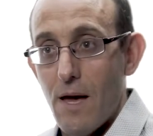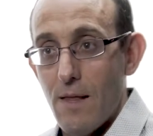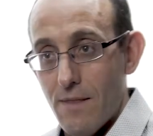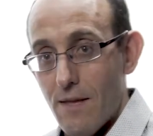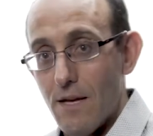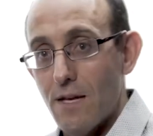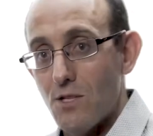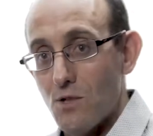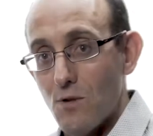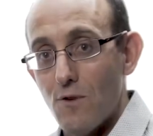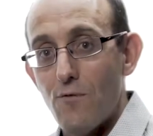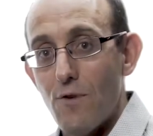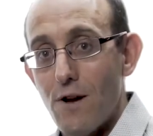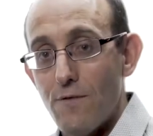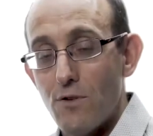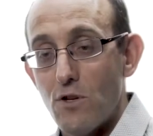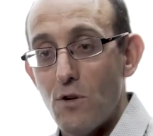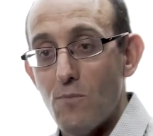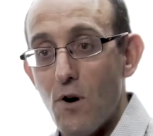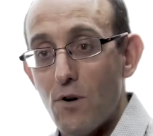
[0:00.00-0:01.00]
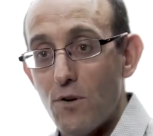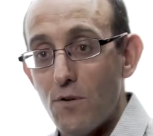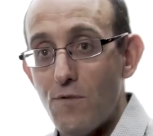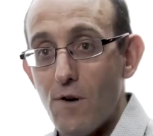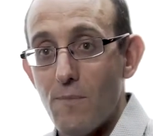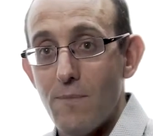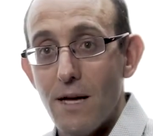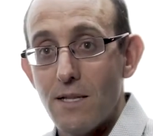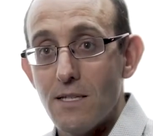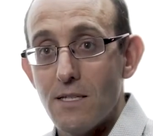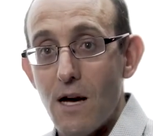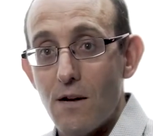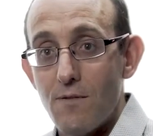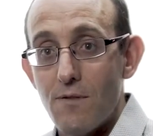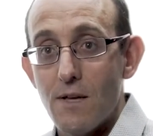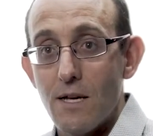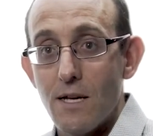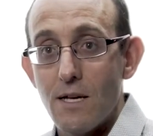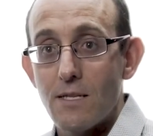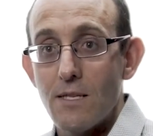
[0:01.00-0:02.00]
their sort of revenue model from that side of
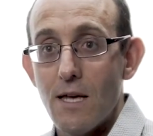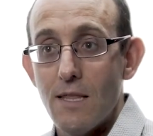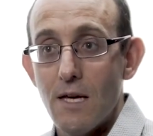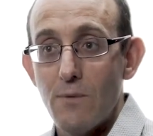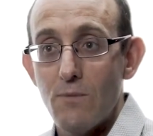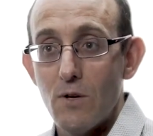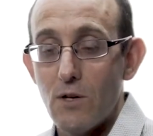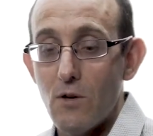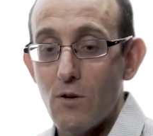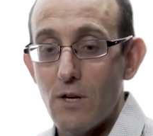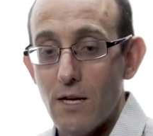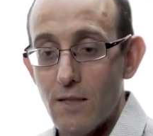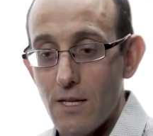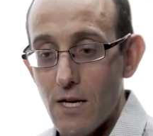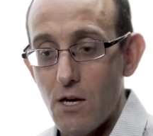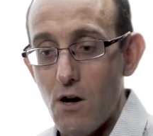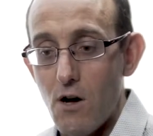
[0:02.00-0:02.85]
things, and then we'd look at their